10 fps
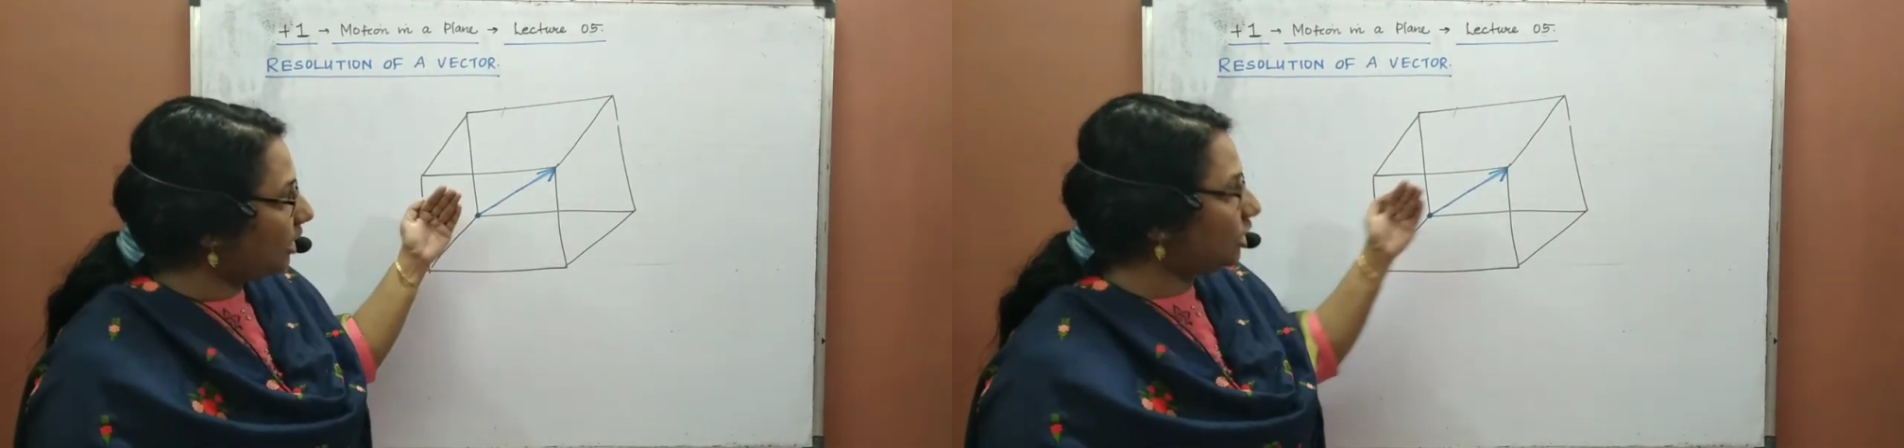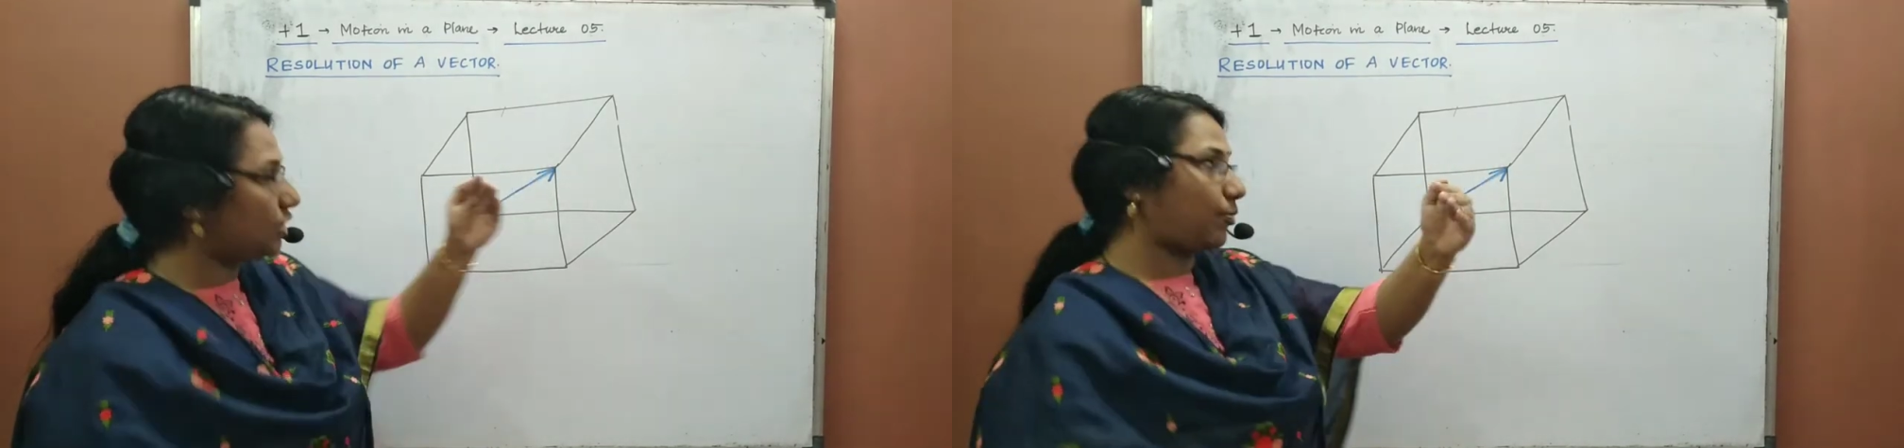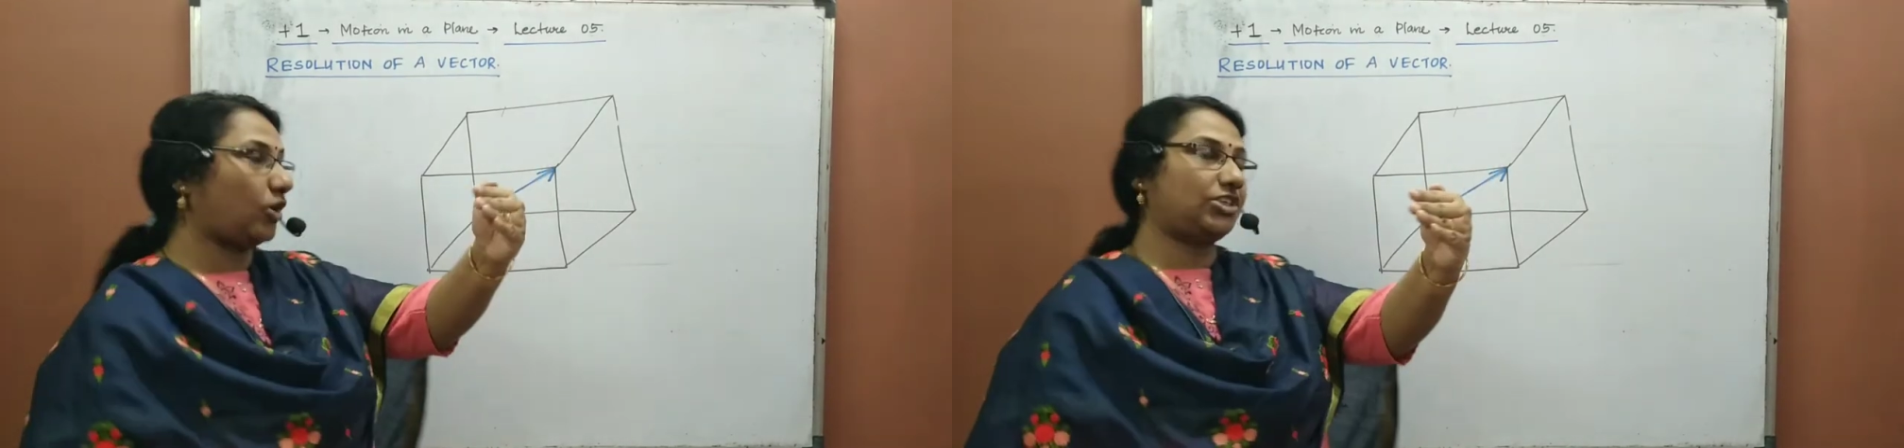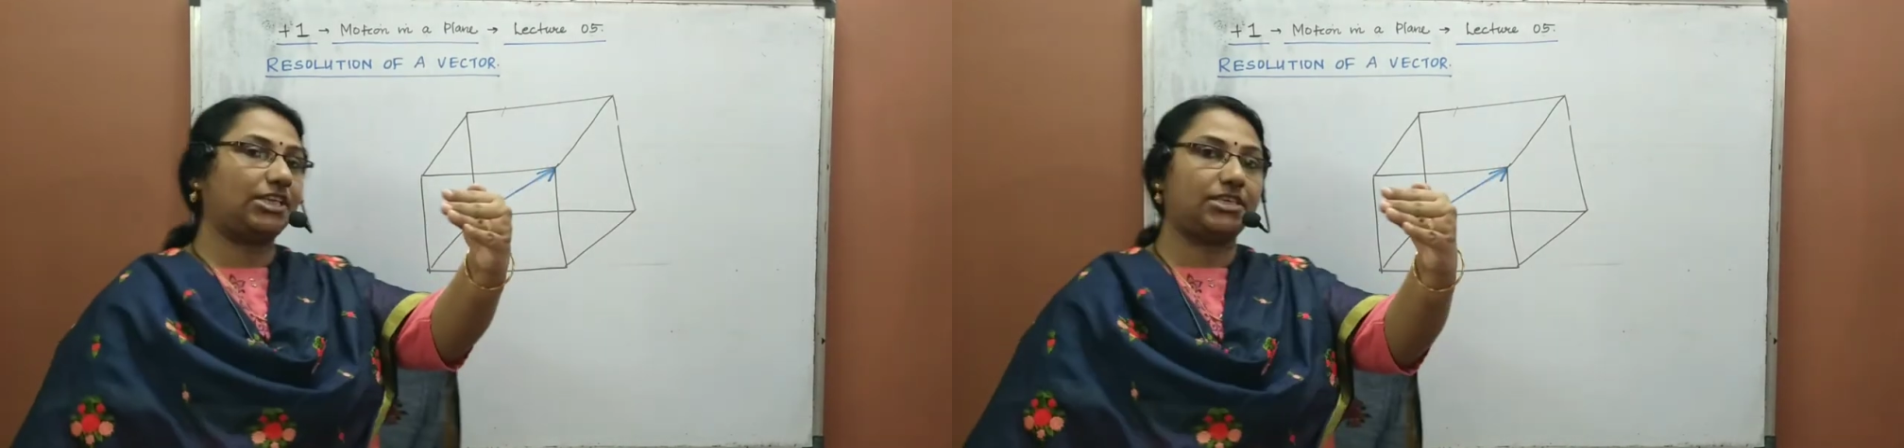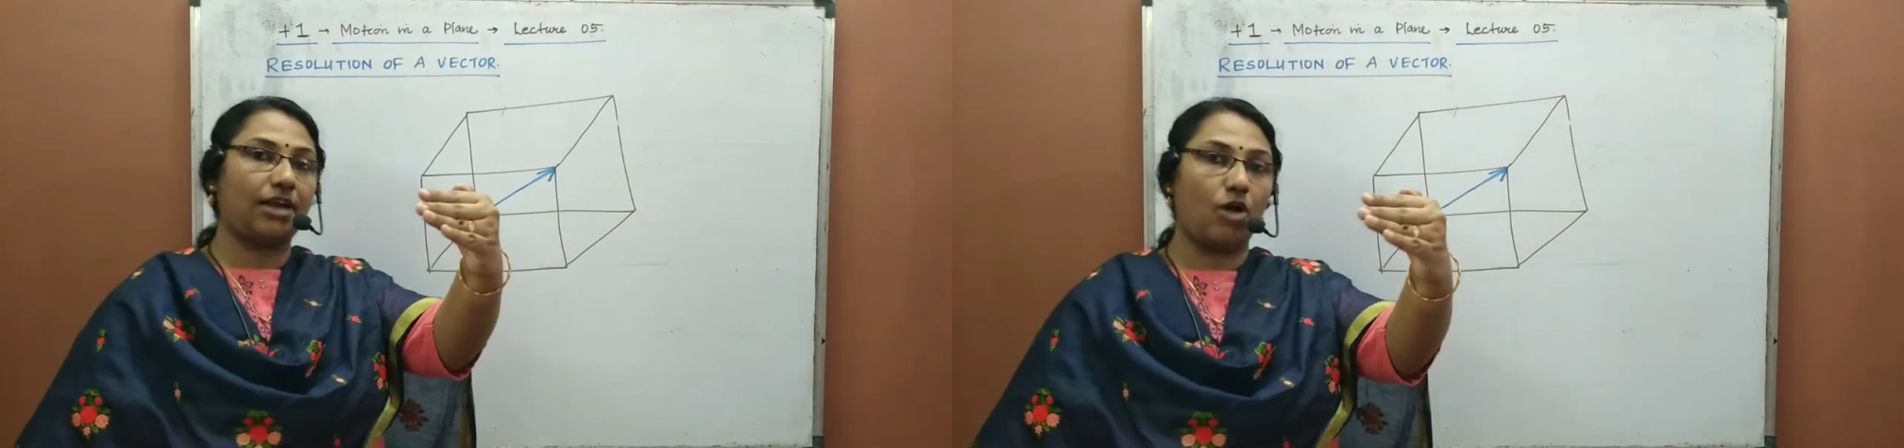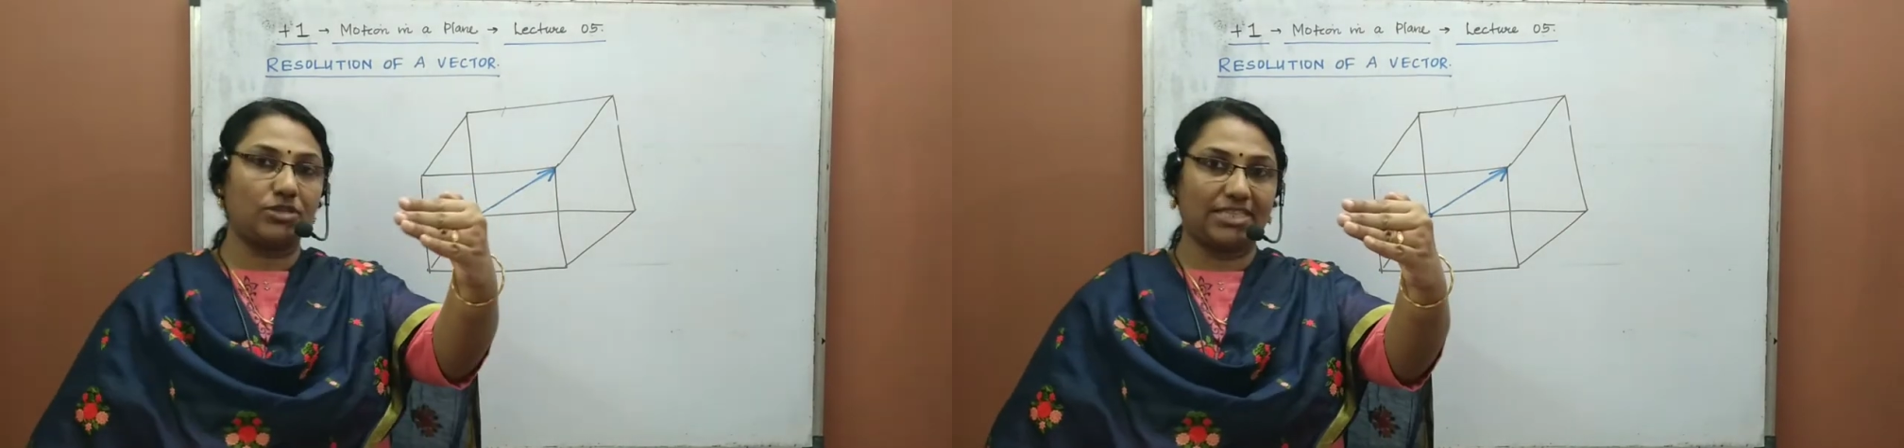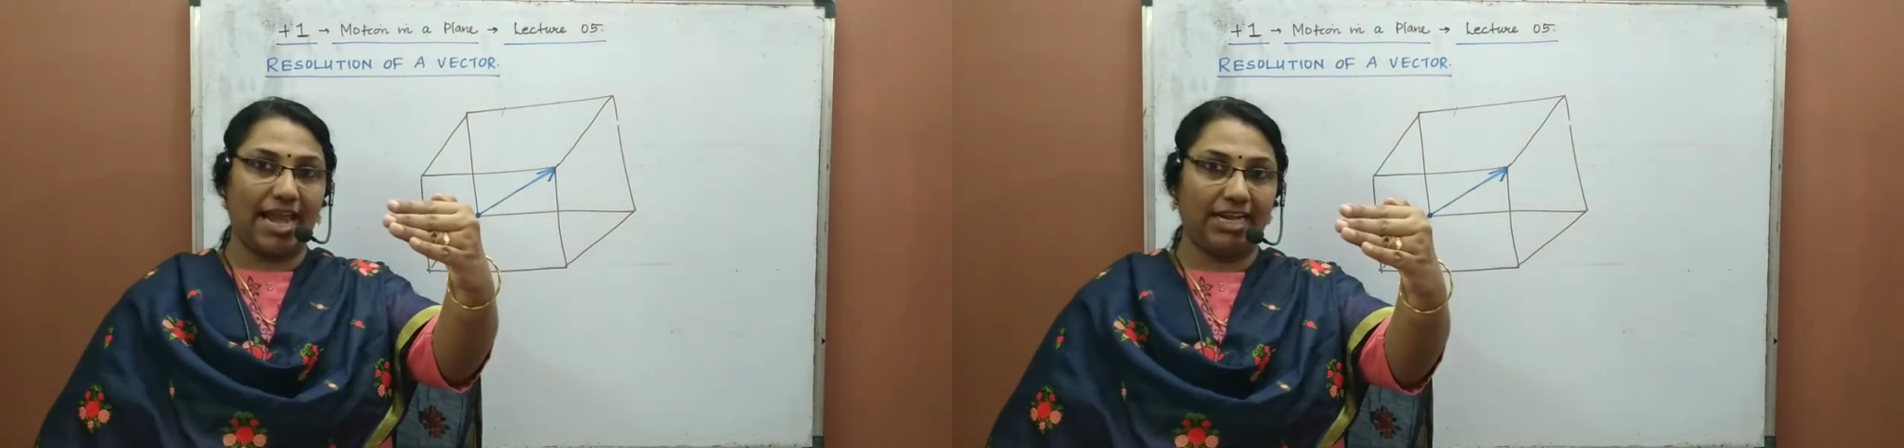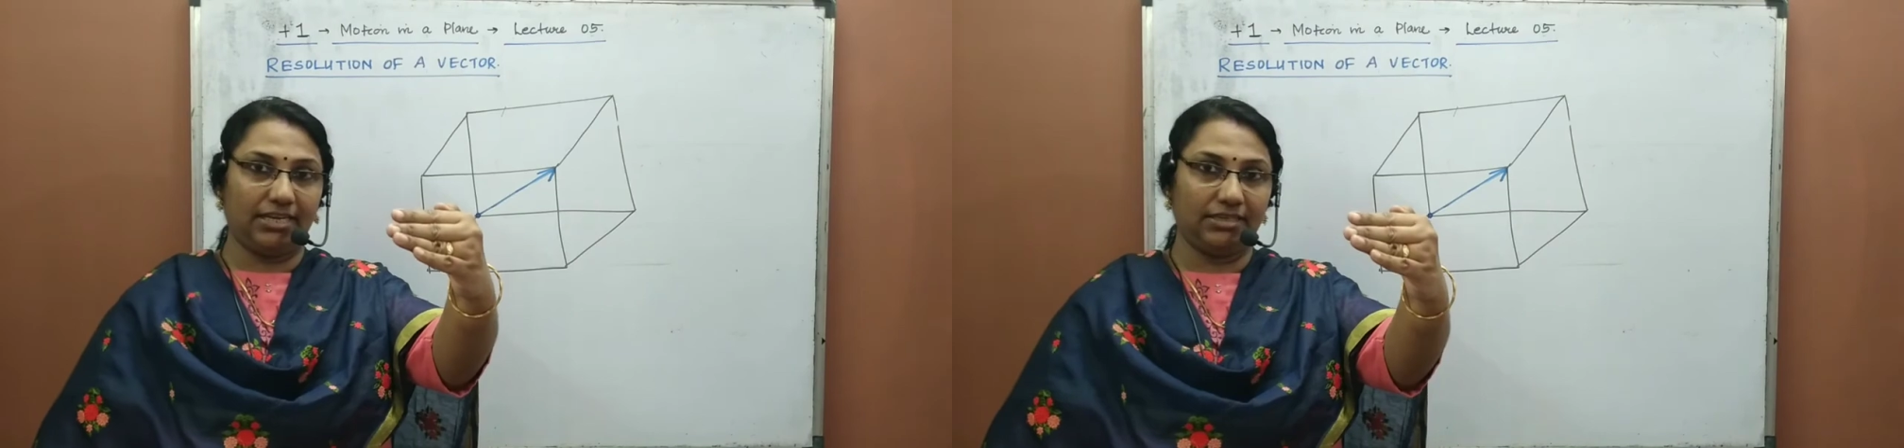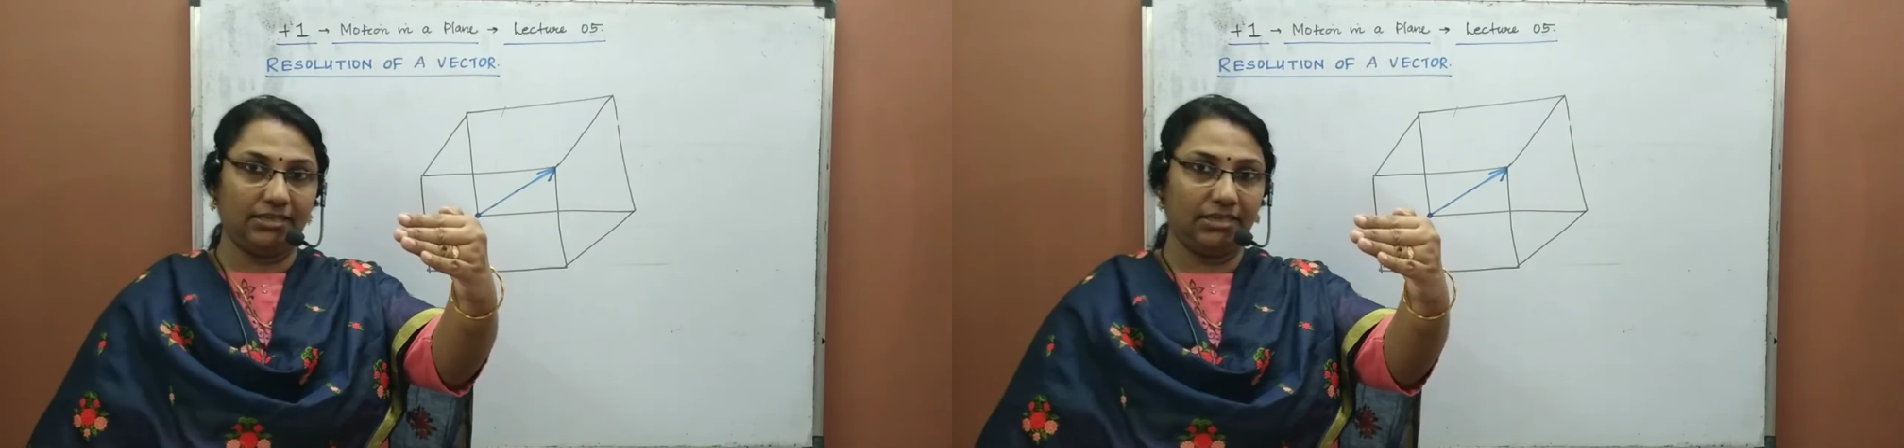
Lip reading: it is projected outside.